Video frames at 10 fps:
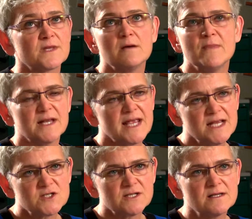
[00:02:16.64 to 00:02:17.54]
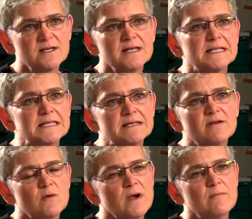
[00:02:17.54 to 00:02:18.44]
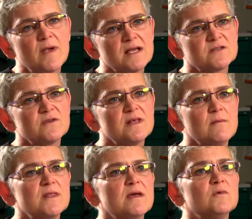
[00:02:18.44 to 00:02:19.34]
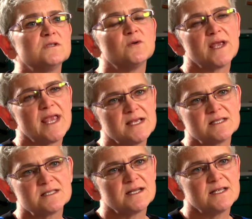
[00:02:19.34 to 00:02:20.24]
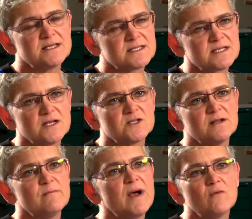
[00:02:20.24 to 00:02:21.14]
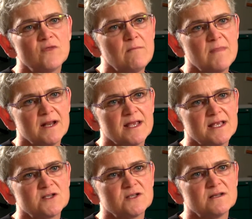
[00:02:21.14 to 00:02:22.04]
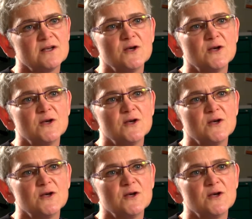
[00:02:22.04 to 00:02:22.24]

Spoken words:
a medication, leave it a webcast for them, and then we'll do a case study discussion about that medication.